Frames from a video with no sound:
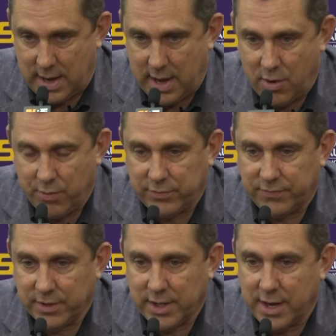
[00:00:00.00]
always
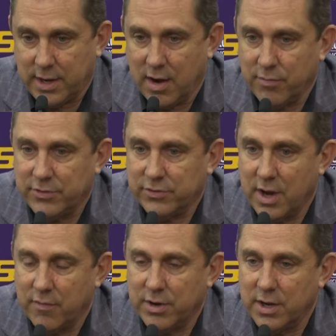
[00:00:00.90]
feel like every
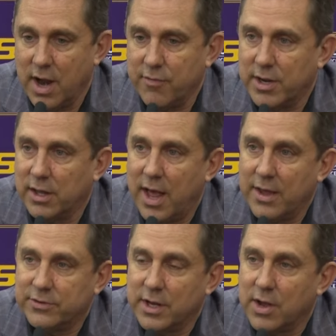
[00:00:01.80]

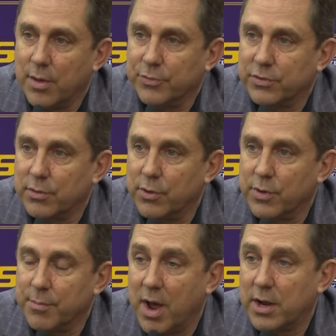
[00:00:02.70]
class that comes
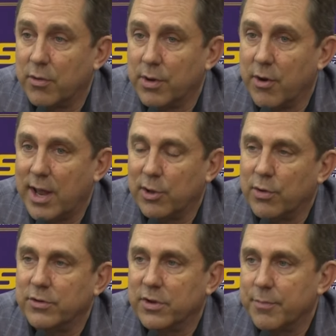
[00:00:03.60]
through in my career, I
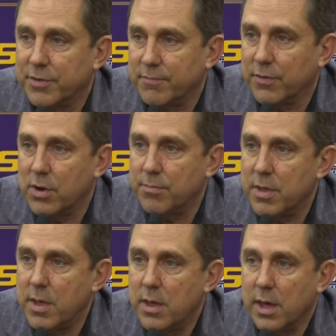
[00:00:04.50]
learned something from,
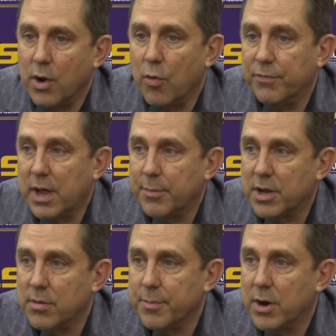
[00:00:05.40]
and hopefully I
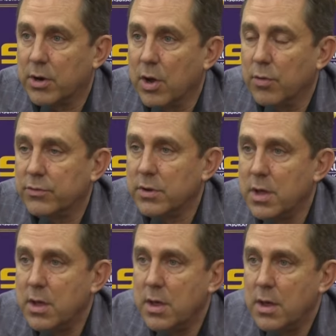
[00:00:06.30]
become a better coach
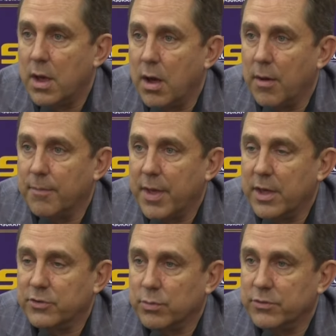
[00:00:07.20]

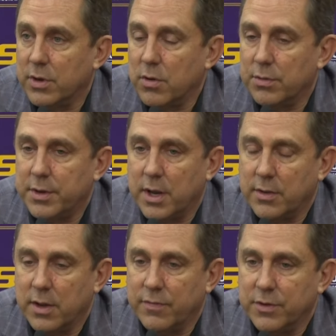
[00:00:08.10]
as a result.
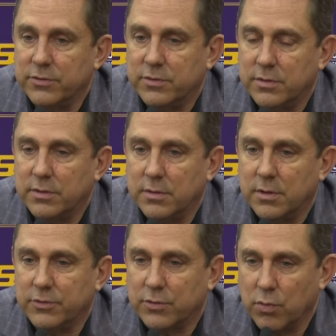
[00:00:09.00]
And this
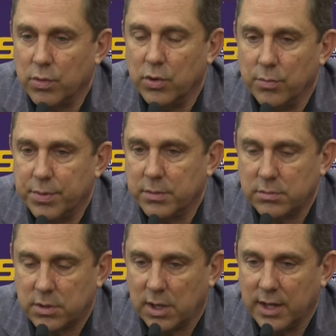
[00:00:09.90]
group
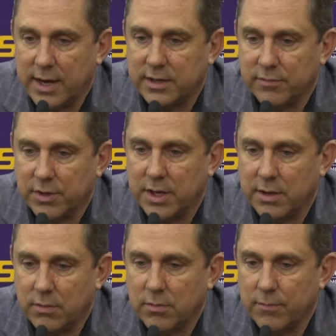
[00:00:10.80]

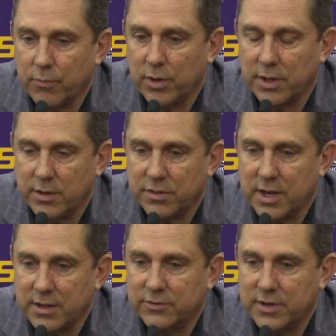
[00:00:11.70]
collectively. Really, the
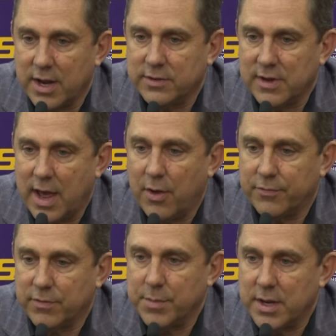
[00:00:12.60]
thing that stands
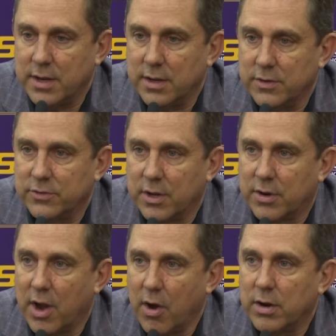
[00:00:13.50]
out to me is their
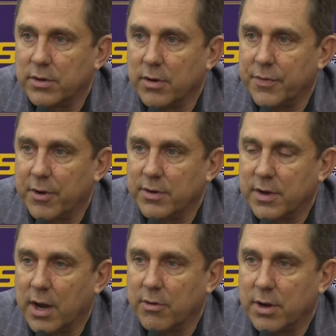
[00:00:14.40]
character and their
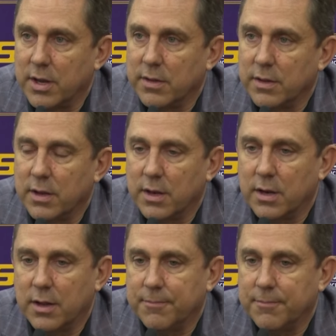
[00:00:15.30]
integrity, and